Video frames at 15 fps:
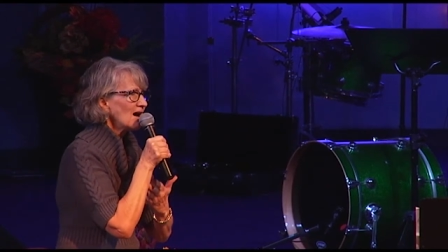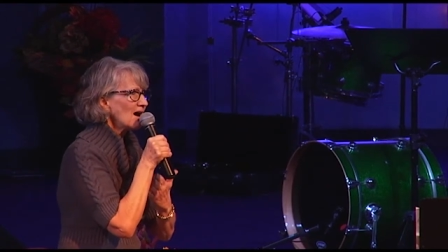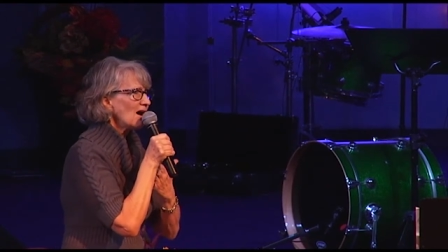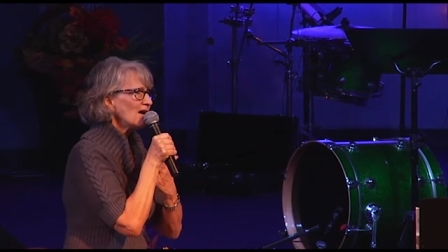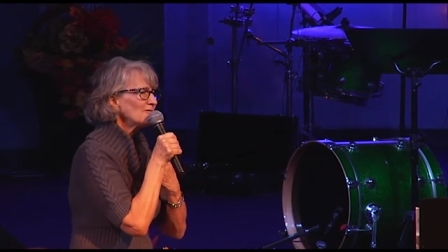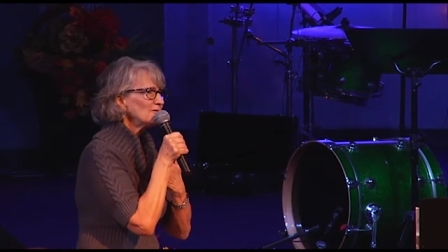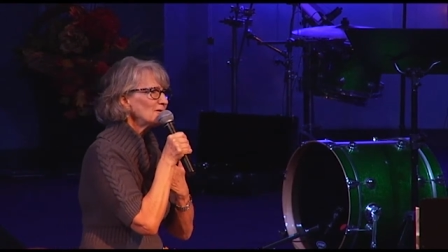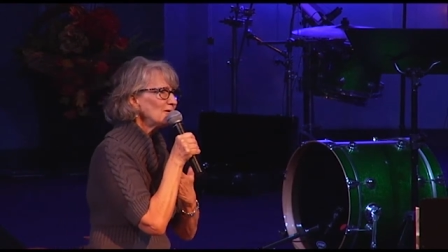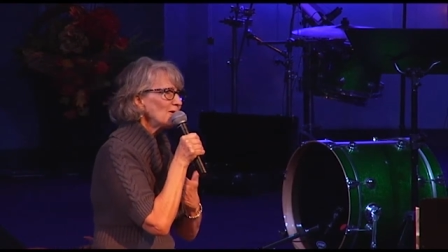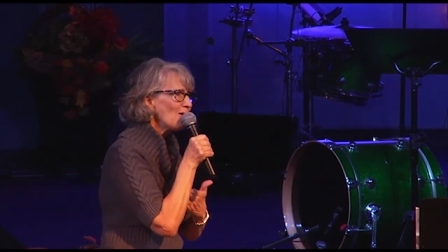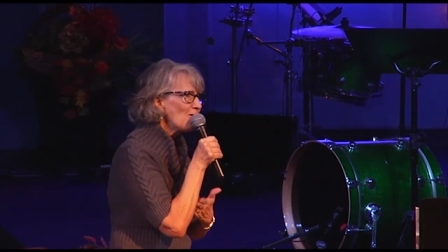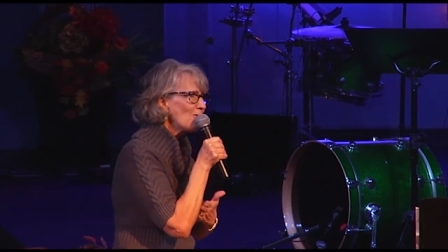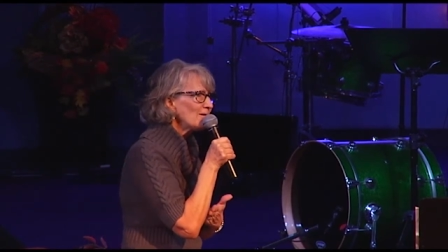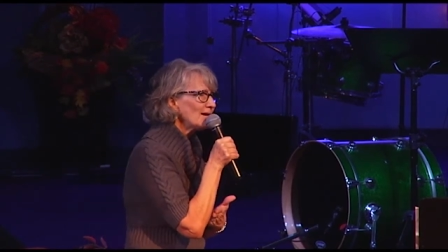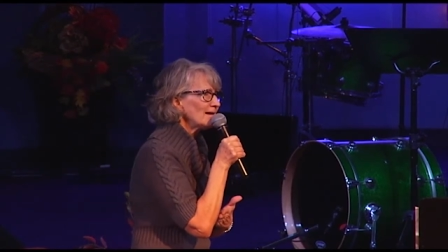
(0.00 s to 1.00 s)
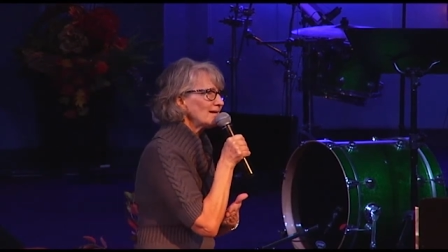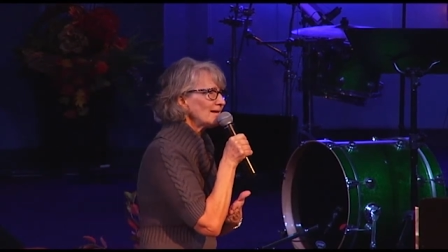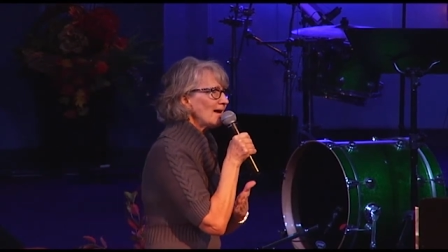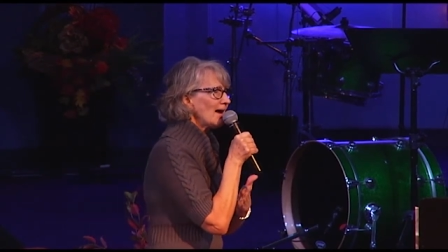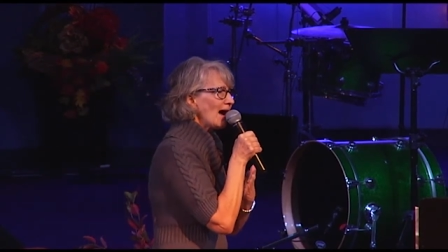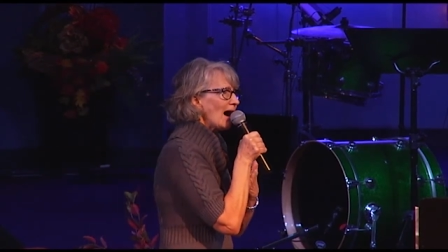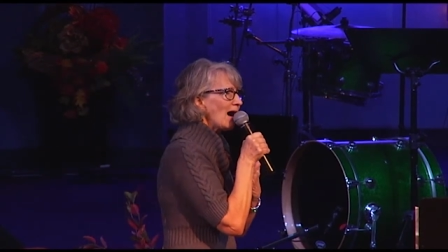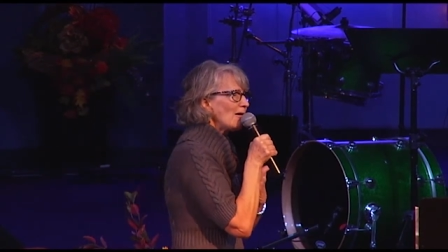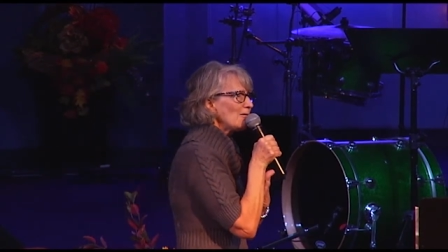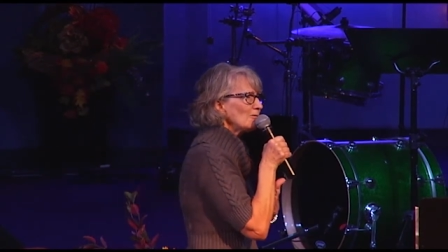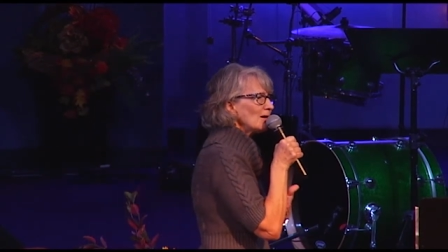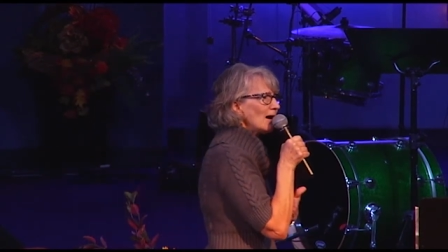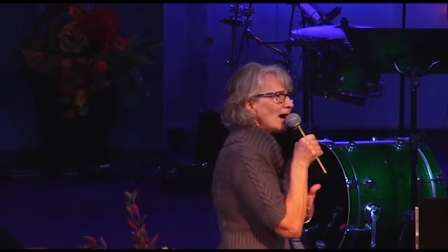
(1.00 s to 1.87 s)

of knowing how